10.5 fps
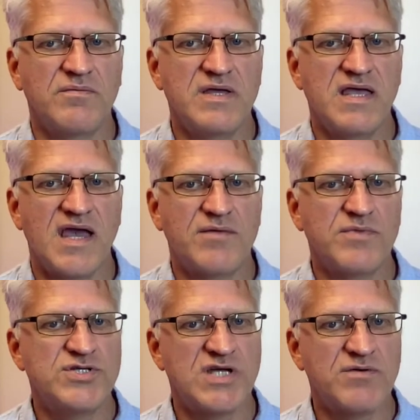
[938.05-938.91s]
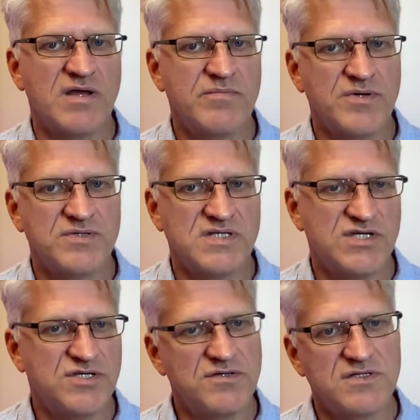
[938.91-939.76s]
we can't regenerate most
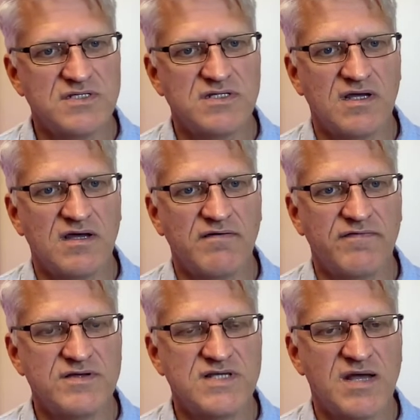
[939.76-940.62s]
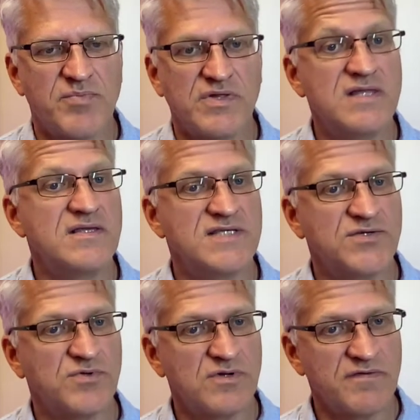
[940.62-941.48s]
tissues, for example, in the
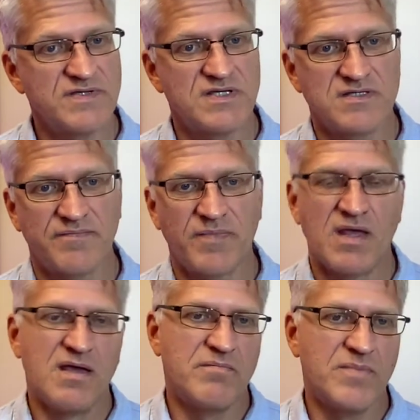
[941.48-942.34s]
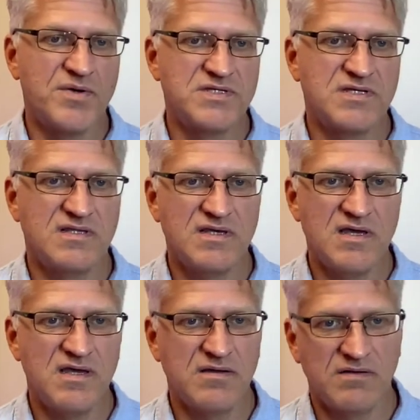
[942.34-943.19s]
central nervous system. Most of
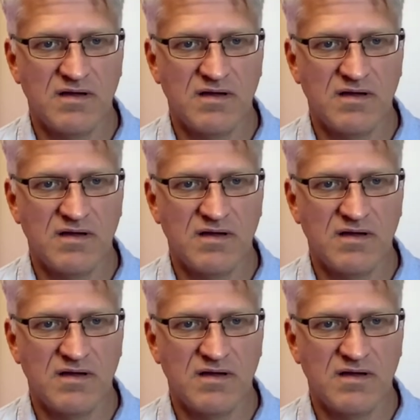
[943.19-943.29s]
the